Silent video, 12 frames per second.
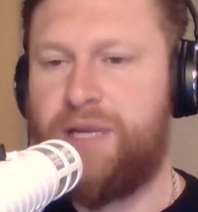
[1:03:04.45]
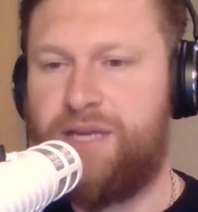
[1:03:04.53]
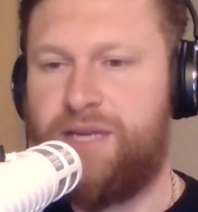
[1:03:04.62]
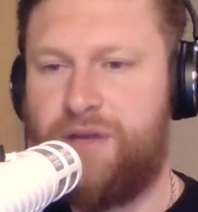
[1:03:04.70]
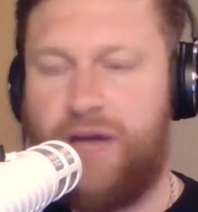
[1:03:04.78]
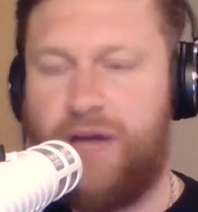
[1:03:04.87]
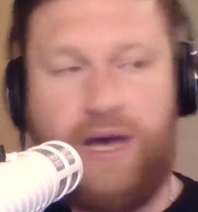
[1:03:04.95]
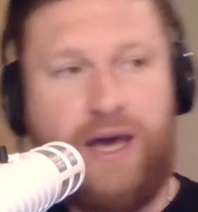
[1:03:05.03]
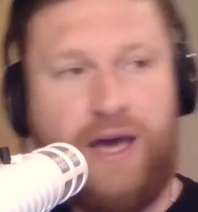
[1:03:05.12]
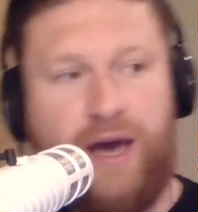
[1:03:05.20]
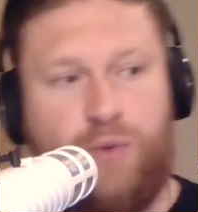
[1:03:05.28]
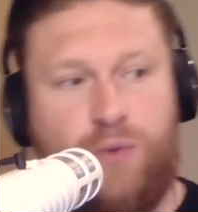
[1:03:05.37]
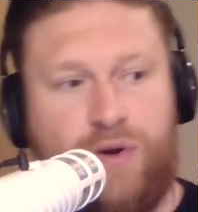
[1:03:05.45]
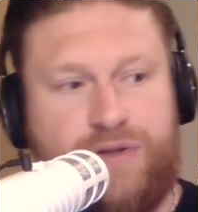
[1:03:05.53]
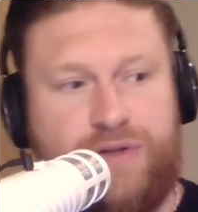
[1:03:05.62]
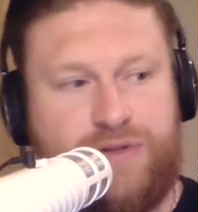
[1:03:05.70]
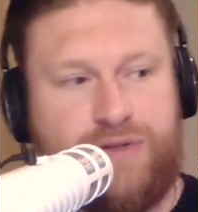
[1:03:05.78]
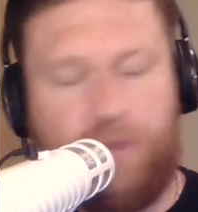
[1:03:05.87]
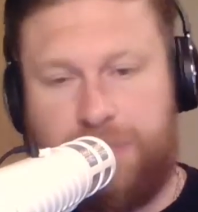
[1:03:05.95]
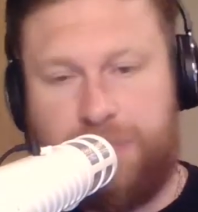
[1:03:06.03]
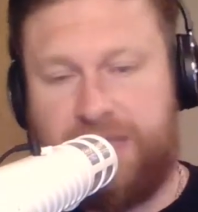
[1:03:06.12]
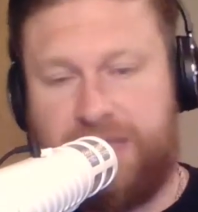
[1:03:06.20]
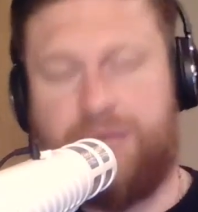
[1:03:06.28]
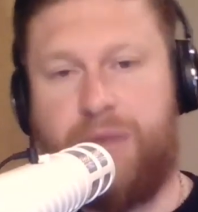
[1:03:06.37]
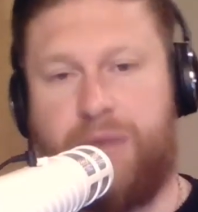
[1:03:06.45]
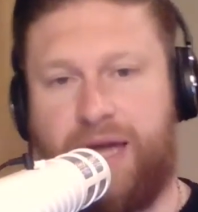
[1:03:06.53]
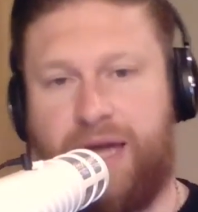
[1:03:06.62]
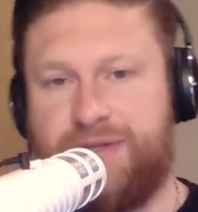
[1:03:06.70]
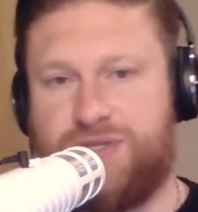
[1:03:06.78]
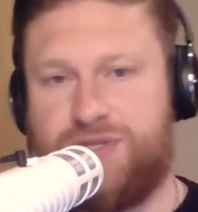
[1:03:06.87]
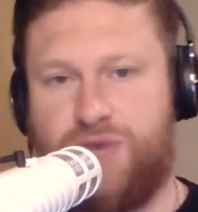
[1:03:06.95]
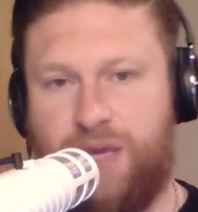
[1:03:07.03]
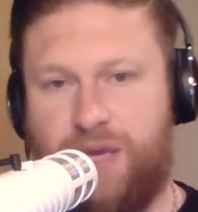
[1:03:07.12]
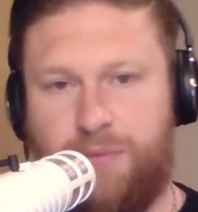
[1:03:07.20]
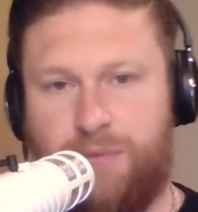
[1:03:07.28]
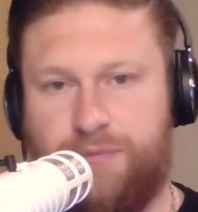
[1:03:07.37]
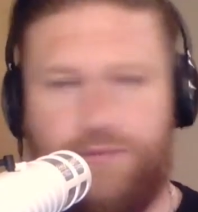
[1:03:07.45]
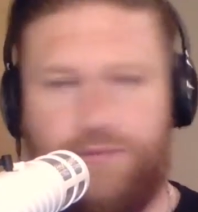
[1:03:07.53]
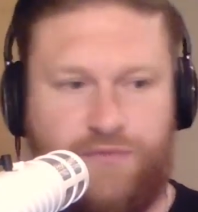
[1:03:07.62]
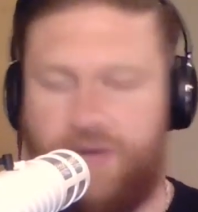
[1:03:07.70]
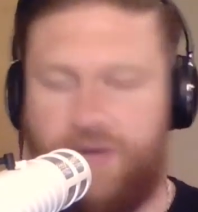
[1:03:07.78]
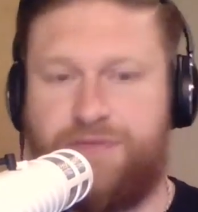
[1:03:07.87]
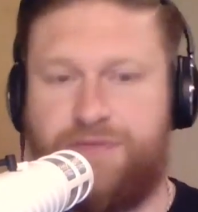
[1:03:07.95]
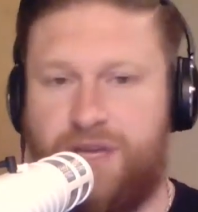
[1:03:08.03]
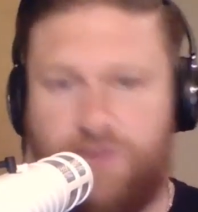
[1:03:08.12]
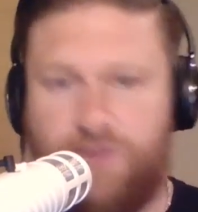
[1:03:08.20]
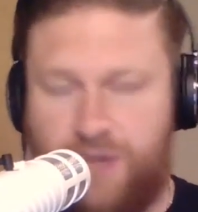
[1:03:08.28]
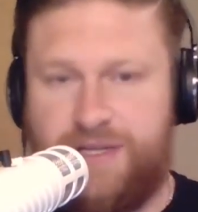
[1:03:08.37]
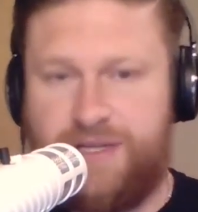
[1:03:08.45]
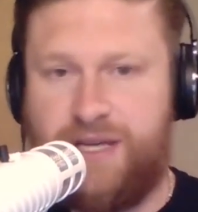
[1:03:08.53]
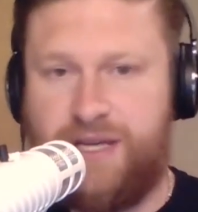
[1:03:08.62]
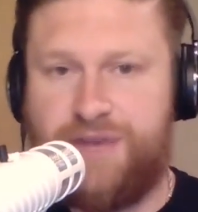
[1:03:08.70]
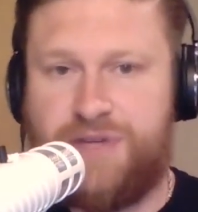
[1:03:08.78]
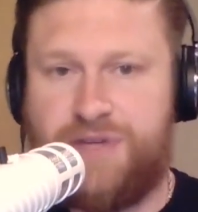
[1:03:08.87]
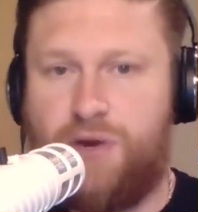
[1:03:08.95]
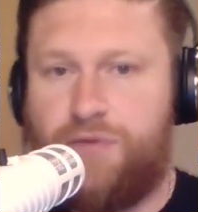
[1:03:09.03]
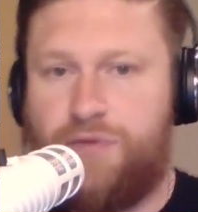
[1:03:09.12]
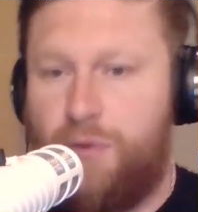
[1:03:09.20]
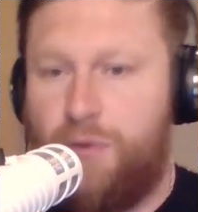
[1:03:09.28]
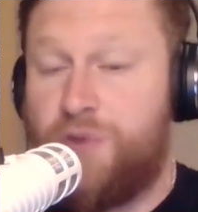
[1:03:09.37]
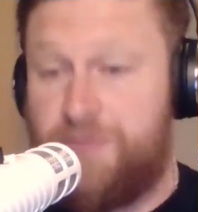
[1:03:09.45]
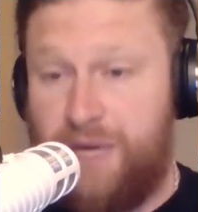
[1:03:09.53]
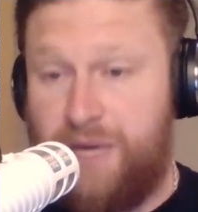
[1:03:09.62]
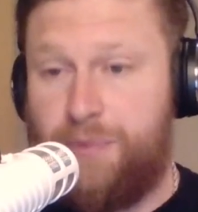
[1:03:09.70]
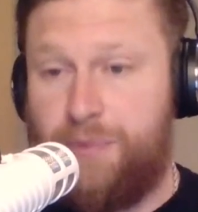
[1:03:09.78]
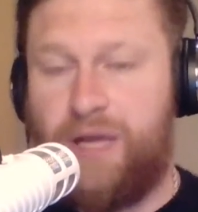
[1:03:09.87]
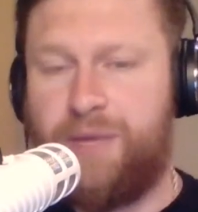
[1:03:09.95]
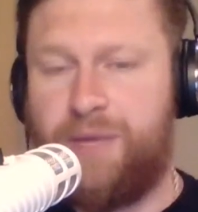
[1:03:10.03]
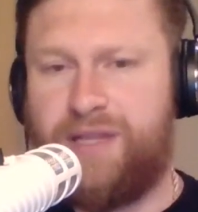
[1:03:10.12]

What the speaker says: in was completely mainstream 15, 20 years ago for most people. I mean,